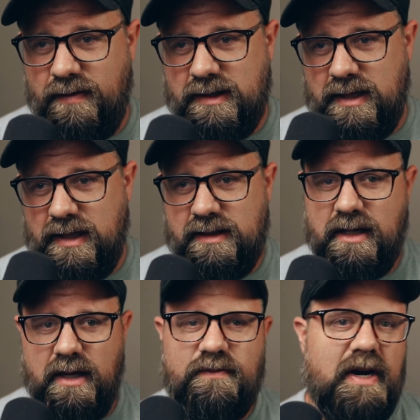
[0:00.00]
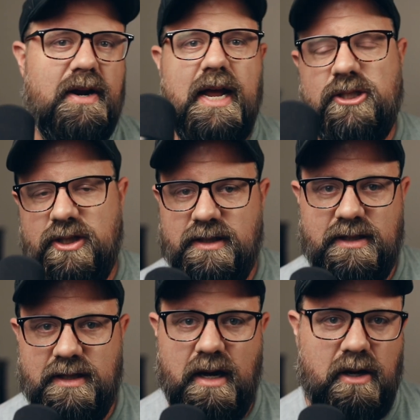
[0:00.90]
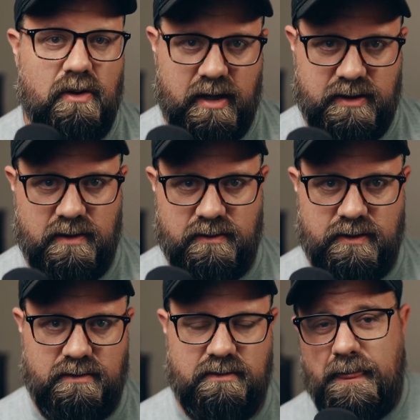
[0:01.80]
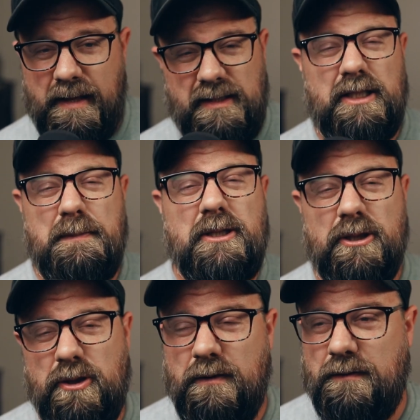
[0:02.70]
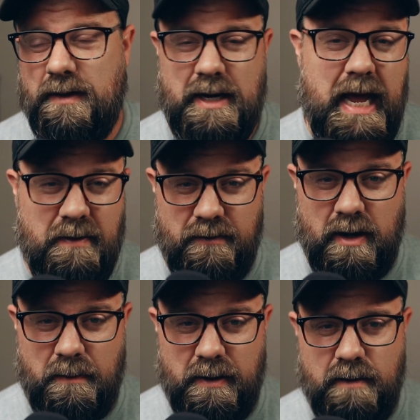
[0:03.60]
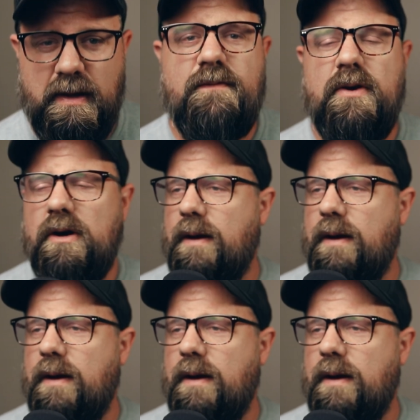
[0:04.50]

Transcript: if it sees variations across those. This is especially true for the name of your company. If your